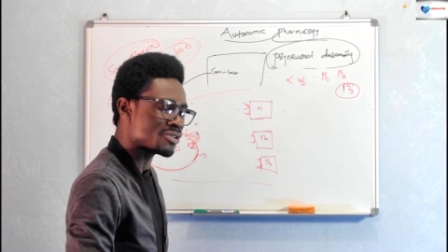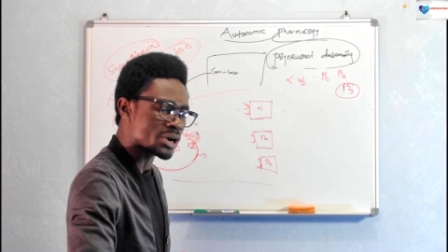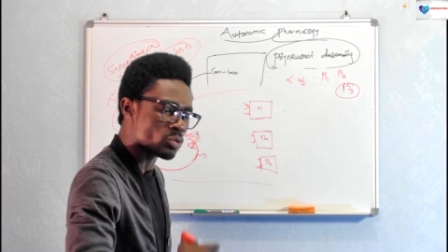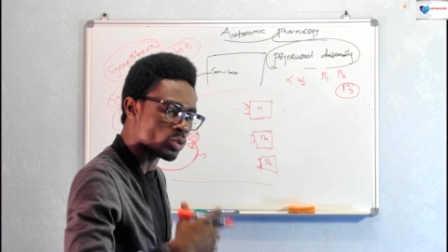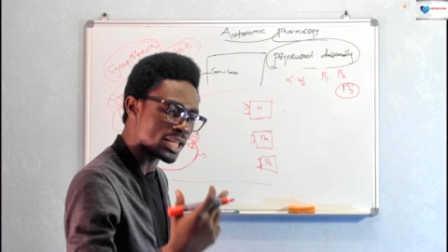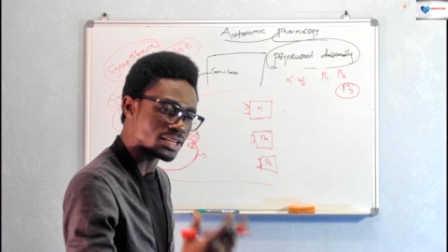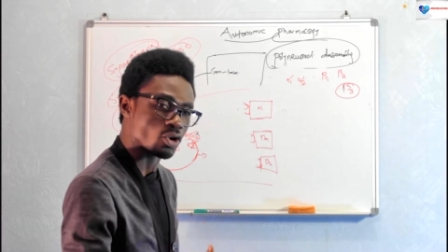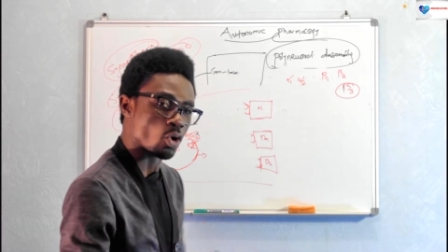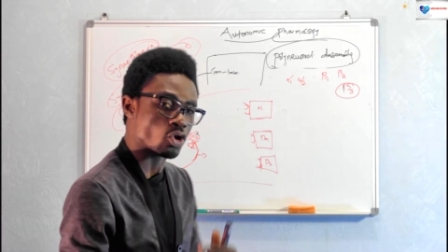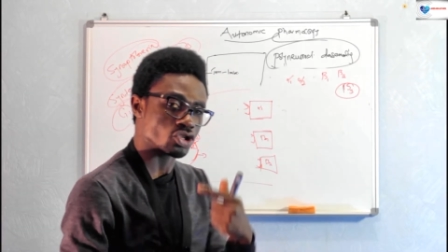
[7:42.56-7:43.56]
regulate
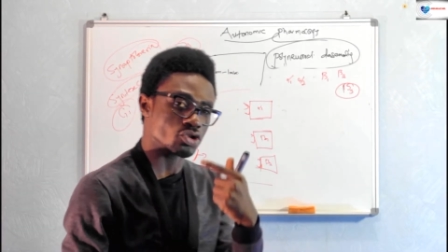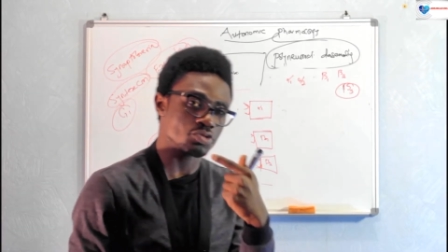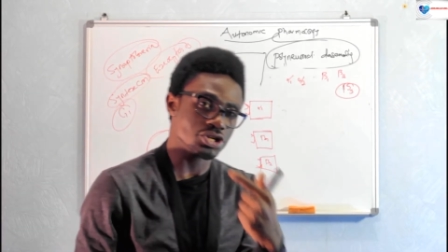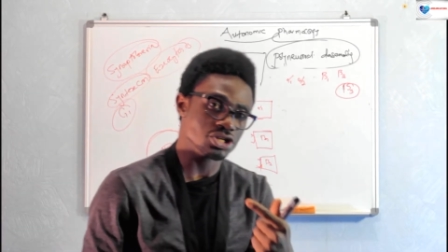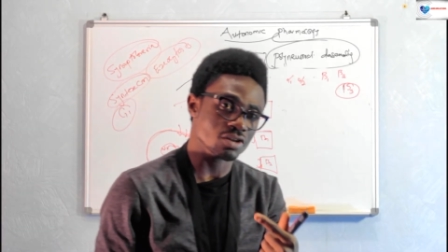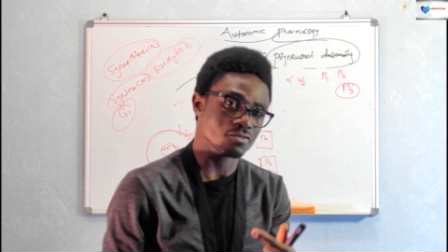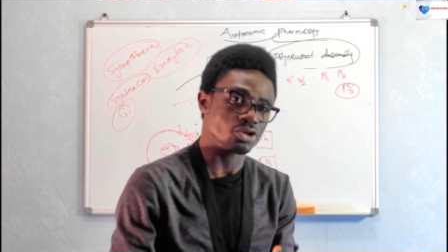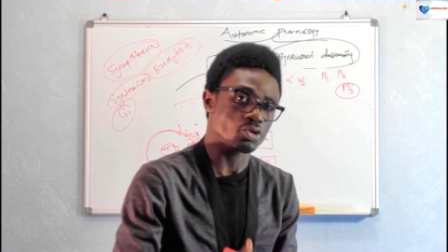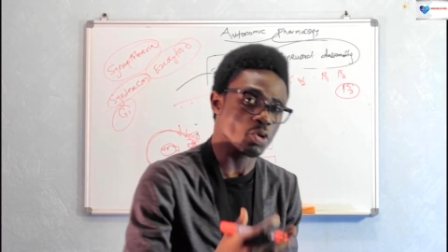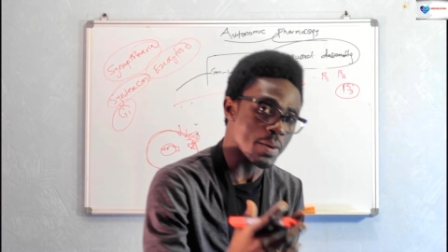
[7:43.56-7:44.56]
the concentration of
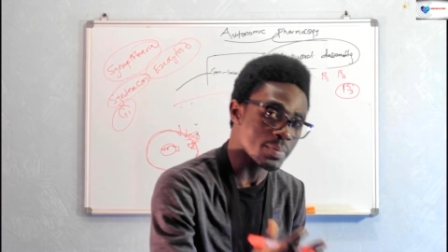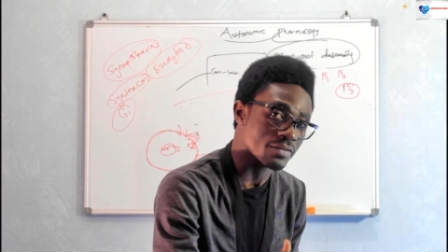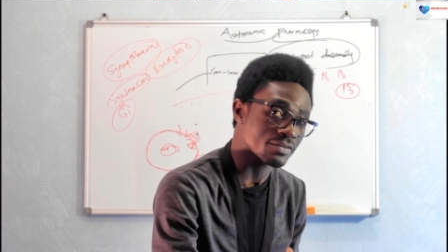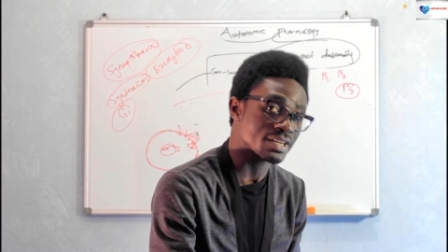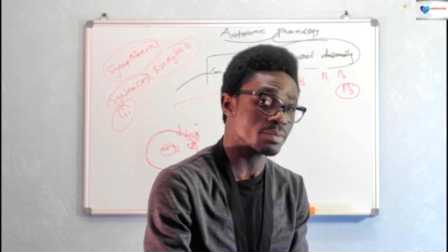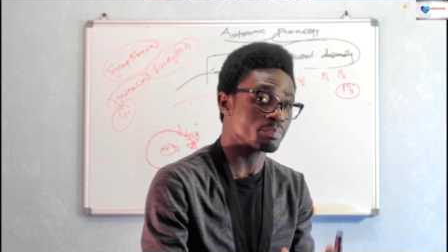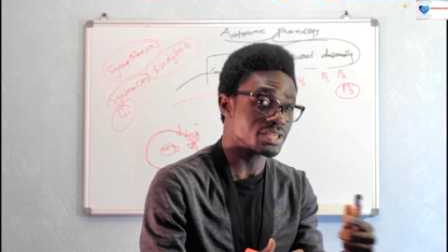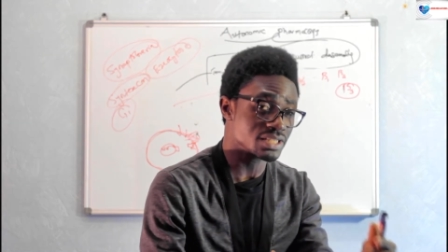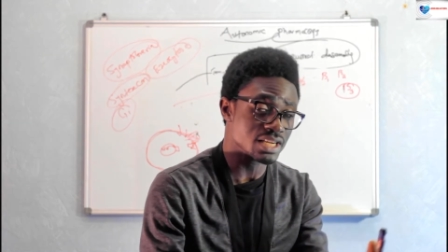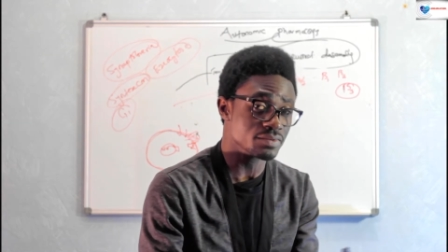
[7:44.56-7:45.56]
norepinephrine in the
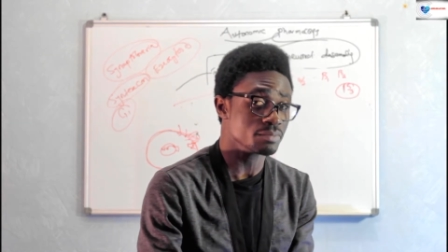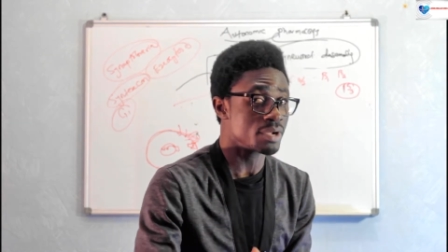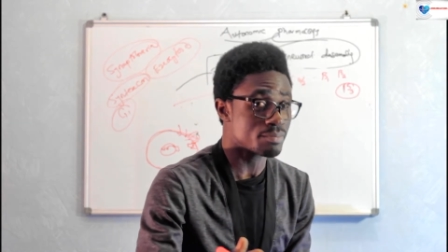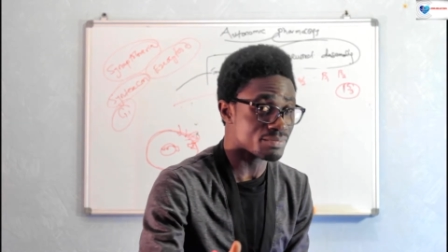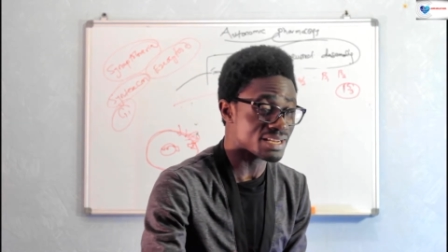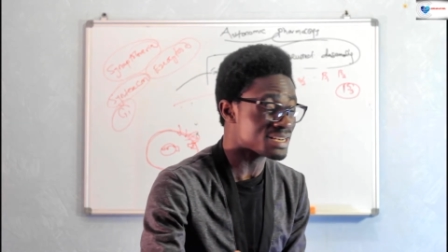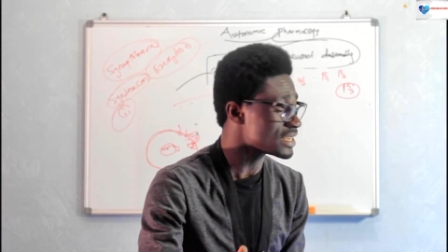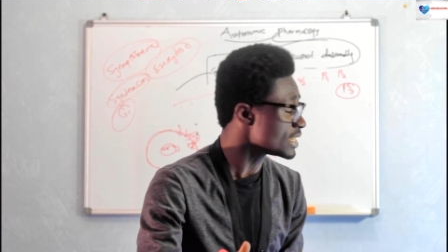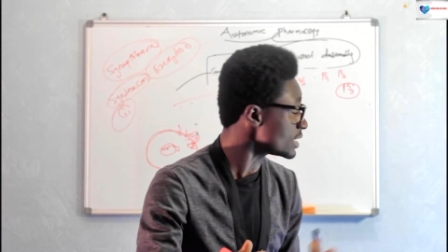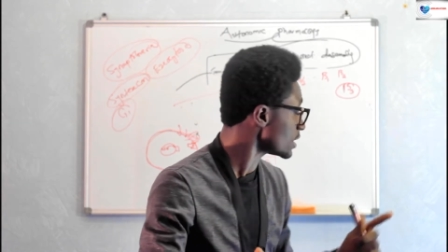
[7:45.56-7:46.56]
presynaptic membrane in the in